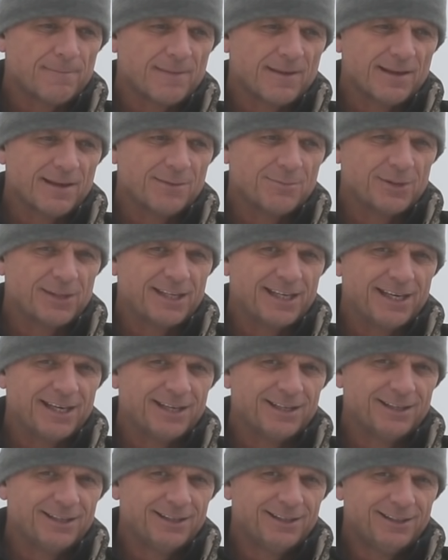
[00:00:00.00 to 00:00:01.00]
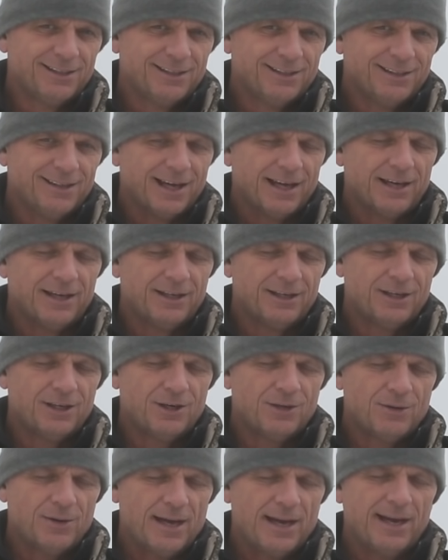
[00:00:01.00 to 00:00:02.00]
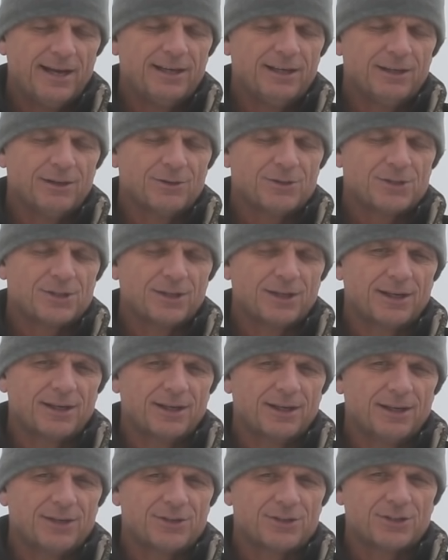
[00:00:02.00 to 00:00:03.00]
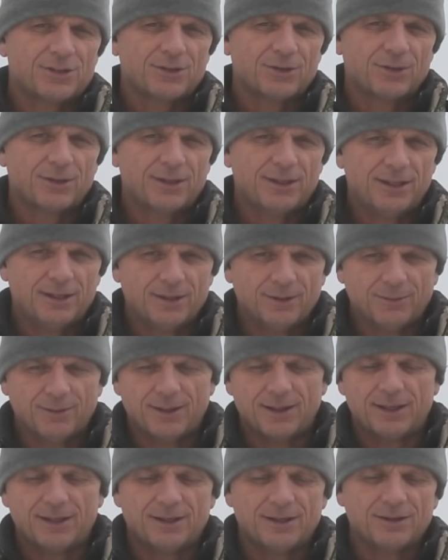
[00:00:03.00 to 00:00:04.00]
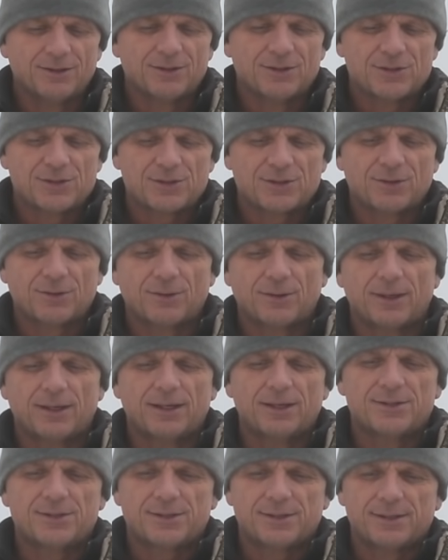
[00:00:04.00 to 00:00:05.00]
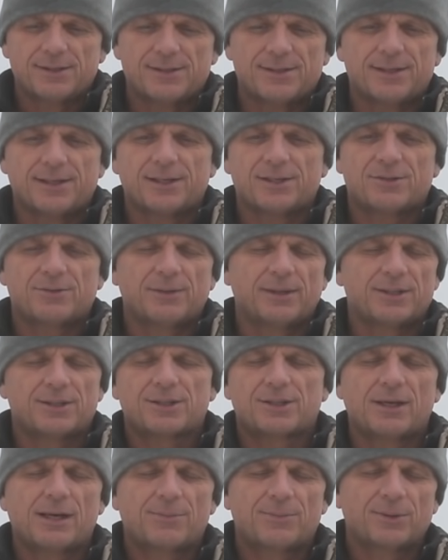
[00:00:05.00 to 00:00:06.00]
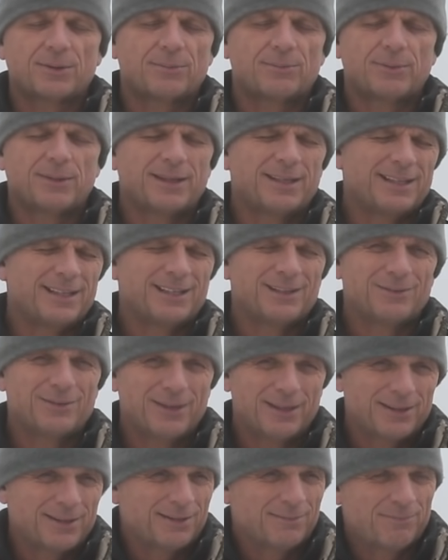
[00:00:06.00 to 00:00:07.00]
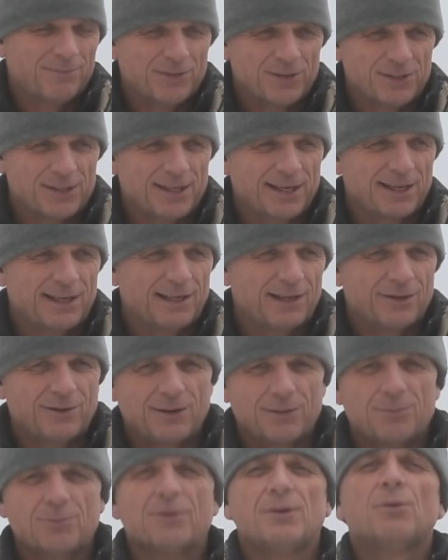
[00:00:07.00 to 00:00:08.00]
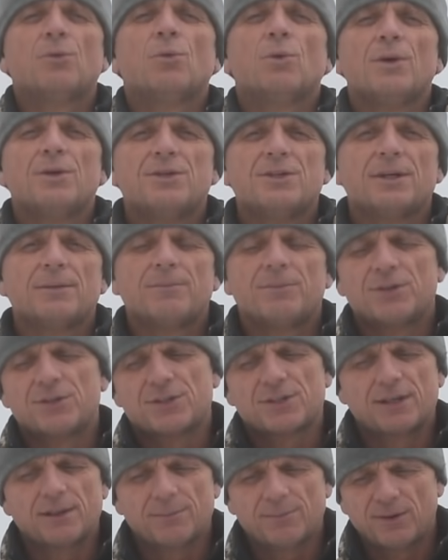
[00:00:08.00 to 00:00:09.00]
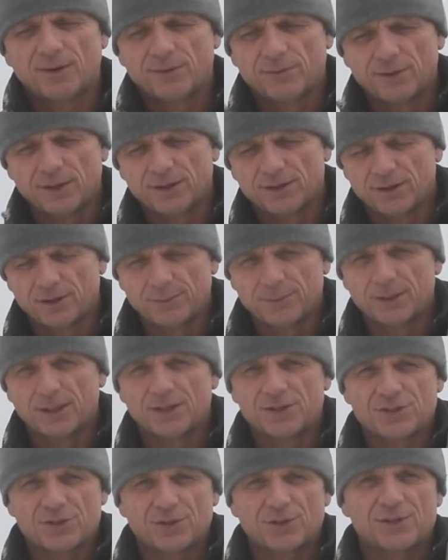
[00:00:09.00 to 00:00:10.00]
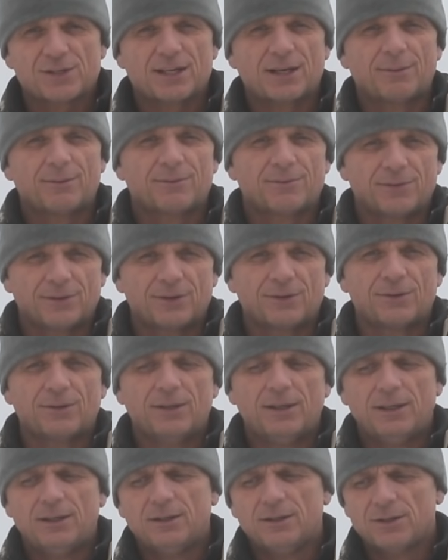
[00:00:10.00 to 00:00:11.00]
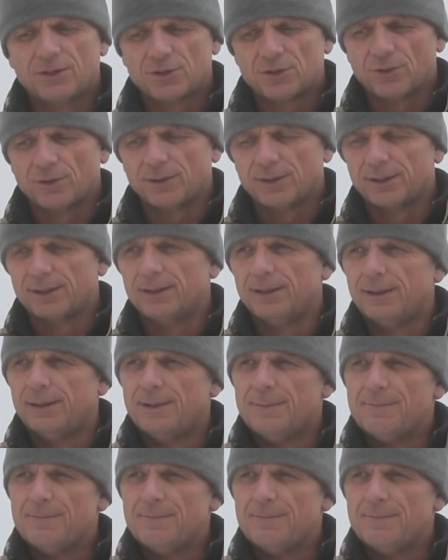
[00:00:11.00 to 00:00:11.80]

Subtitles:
again, I know it's not a hunt story and you don't want to hear this story. It's a Sasquatch topic, but you know what? The title already pre-warned you to skip over it, and there'll be hunt stories coming for you shortly.